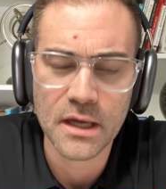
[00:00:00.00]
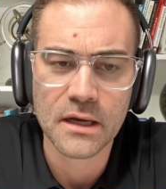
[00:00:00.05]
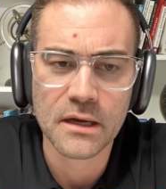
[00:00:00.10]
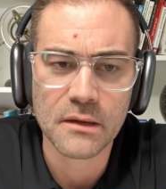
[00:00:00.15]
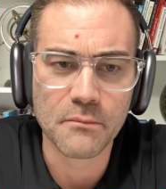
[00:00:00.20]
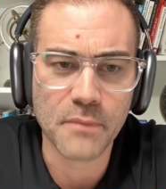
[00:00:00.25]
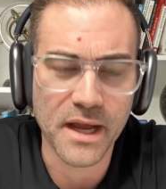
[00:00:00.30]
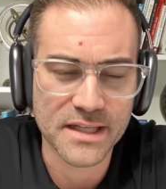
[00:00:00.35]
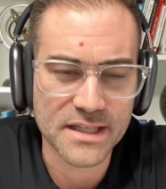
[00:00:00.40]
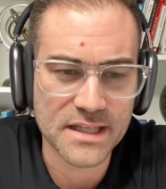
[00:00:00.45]

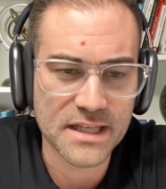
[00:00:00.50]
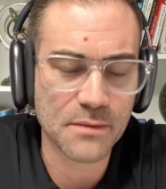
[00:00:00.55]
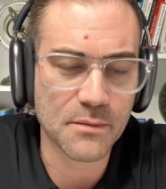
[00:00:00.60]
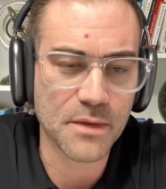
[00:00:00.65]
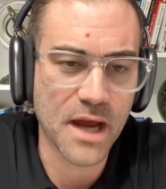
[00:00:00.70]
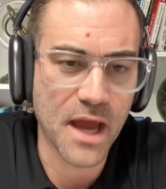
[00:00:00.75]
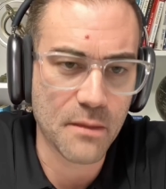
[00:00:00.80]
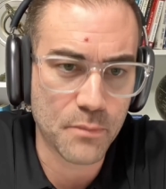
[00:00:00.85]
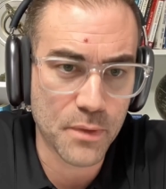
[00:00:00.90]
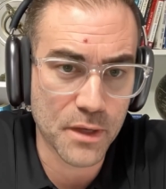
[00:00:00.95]
My team and
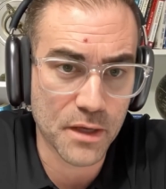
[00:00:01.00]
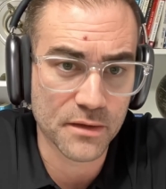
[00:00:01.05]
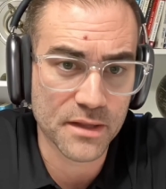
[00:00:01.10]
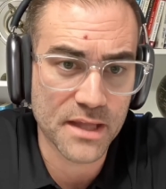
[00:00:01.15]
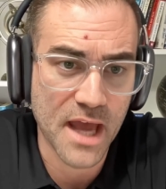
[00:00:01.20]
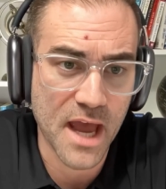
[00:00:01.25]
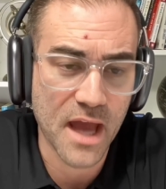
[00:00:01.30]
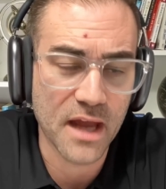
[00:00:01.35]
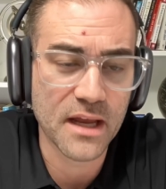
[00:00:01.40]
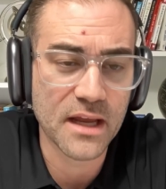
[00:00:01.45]
I built
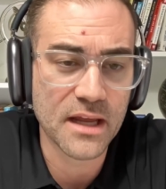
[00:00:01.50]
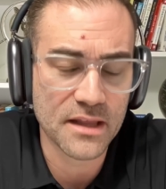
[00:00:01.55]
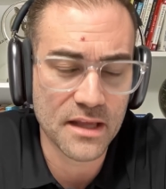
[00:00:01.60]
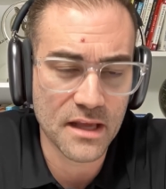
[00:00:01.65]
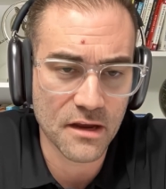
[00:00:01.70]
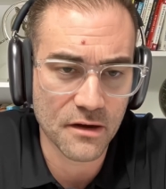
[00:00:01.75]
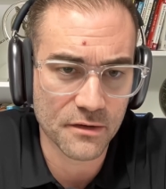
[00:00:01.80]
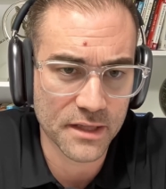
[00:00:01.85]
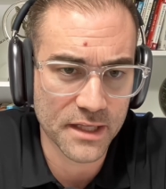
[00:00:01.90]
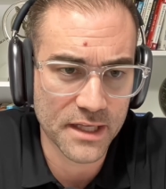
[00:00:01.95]
that in the
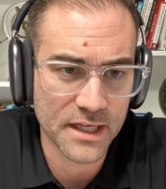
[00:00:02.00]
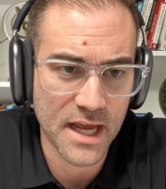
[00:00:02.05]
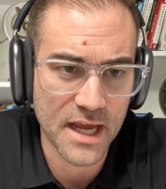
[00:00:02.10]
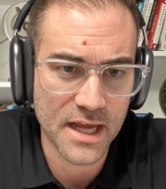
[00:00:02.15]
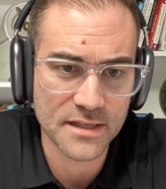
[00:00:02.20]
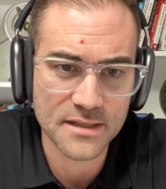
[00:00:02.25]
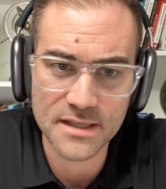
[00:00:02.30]
early days.